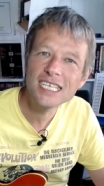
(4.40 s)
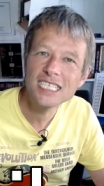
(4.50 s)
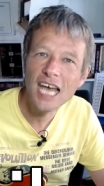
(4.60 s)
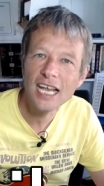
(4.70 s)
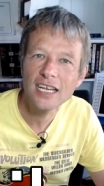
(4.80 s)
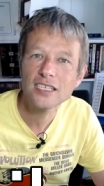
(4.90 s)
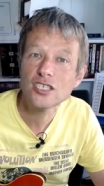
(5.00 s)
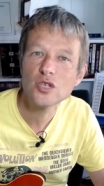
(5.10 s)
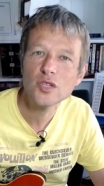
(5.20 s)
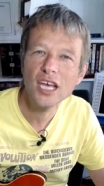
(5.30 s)
tailored
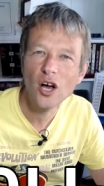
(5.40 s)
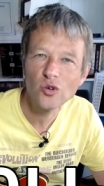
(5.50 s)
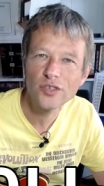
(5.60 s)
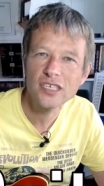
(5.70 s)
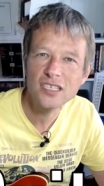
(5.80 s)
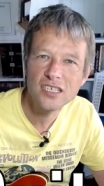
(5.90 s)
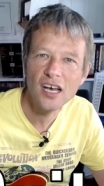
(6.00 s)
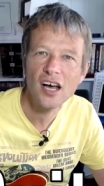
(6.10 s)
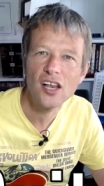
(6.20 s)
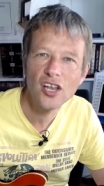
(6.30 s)
to the older
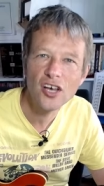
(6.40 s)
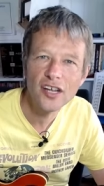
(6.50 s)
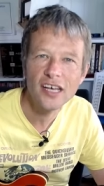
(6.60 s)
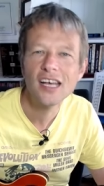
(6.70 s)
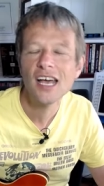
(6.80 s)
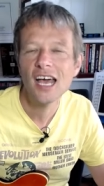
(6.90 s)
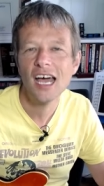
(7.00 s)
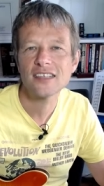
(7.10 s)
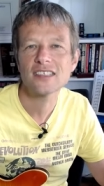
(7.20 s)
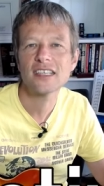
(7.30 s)
guitar learner,
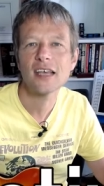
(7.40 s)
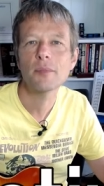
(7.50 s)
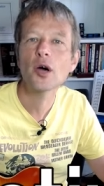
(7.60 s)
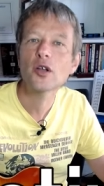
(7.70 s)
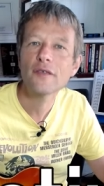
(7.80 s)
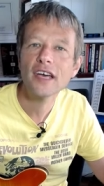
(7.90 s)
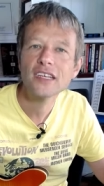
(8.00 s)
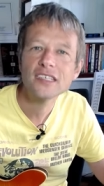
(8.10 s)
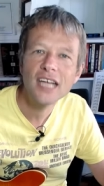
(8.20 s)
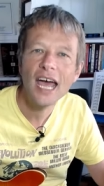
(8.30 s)
how to stay
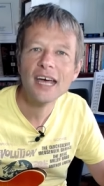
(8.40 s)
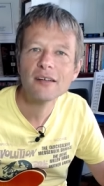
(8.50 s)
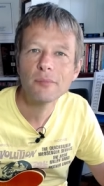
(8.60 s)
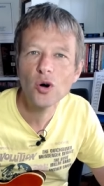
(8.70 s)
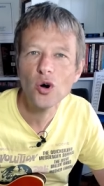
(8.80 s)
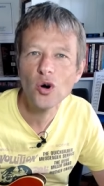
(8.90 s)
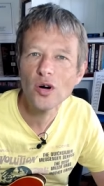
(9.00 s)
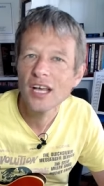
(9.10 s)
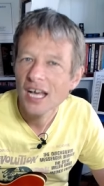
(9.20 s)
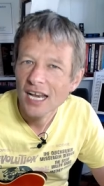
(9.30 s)
motivated and more.
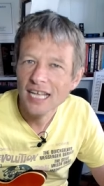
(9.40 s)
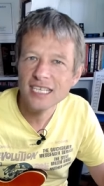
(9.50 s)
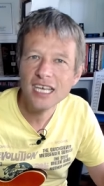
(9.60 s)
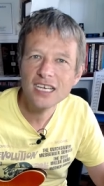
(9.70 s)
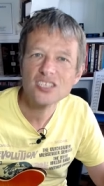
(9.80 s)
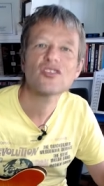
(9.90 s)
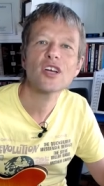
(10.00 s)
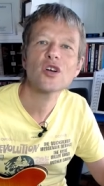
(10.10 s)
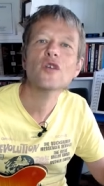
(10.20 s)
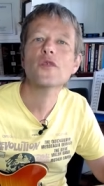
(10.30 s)
Let's kick it straight
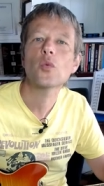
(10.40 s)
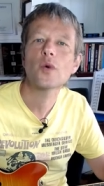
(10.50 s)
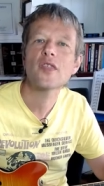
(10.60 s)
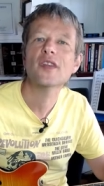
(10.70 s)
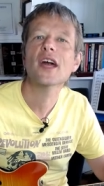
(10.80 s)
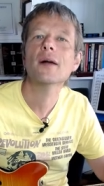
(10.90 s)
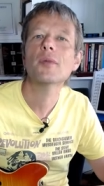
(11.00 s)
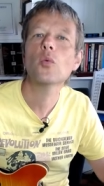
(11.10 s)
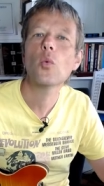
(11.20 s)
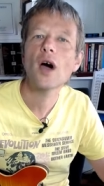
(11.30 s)
off with number
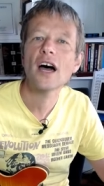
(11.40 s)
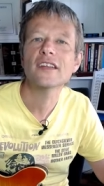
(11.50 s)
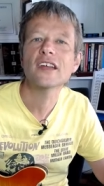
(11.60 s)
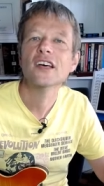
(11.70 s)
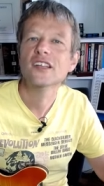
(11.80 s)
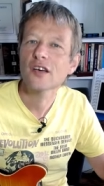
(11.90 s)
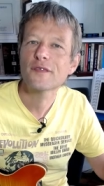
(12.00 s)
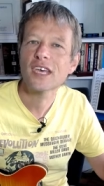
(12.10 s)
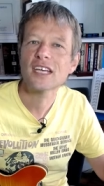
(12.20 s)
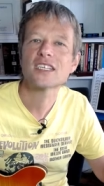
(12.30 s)
one. Don't
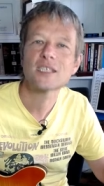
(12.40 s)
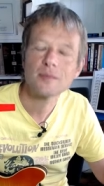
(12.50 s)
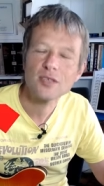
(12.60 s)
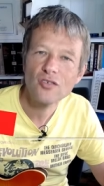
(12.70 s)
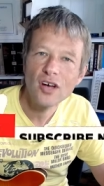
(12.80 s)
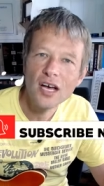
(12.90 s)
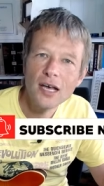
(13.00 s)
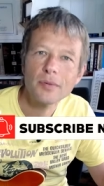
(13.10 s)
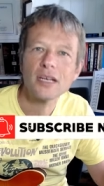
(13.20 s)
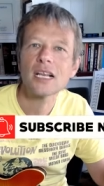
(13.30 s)
forget to
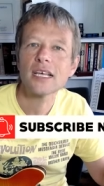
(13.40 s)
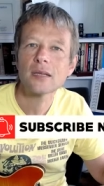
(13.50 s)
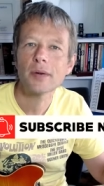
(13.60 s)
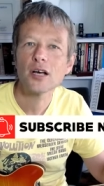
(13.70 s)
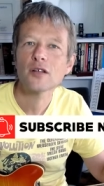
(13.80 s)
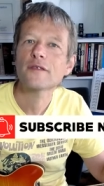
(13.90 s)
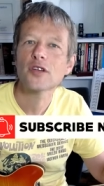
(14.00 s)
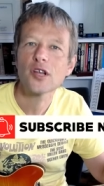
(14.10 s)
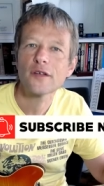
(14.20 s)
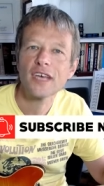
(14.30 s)
subscribe and click the bell for
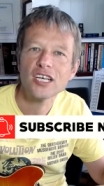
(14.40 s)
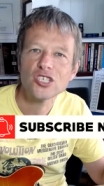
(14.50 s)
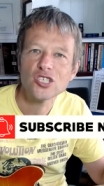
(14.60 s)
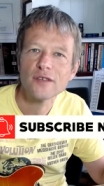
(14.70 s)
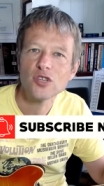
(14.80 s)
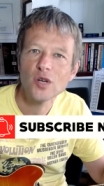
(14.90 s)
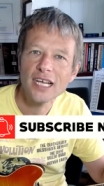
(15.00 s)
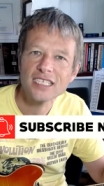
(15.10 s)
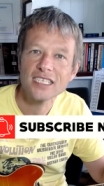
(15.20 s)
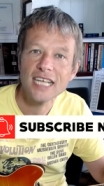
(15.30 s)
notifications of new
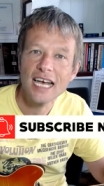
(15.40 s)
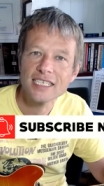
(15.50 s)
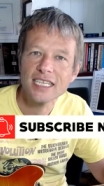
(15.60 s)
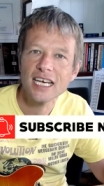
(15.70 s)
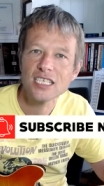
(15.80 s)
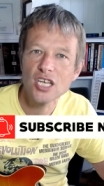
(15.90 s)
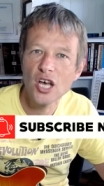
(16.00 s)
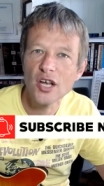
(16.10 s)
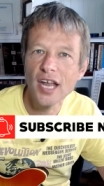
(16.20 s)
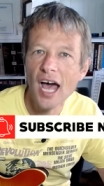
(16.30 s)
lessons as they
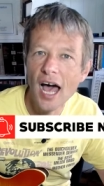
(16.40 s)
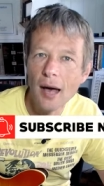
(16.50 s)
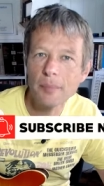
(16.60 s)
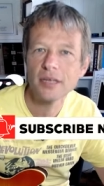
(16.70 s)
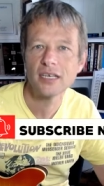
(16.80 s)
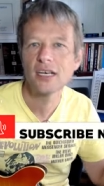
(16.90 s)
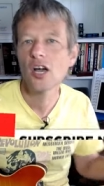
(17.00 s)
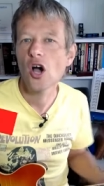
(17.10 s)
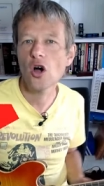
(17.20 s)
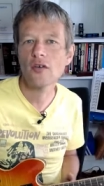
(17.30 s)
turn up.
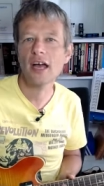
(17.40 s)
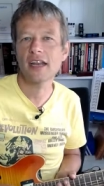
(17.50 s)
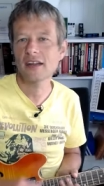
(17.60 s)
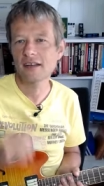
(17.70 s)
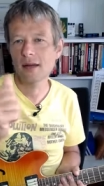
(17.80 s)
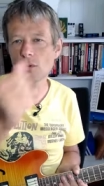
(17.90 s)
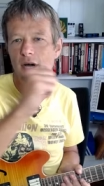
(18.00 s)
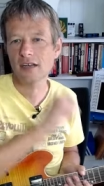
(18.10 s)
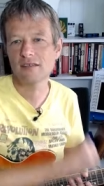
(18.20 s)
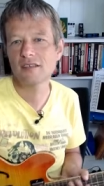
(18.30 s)
All right, number one,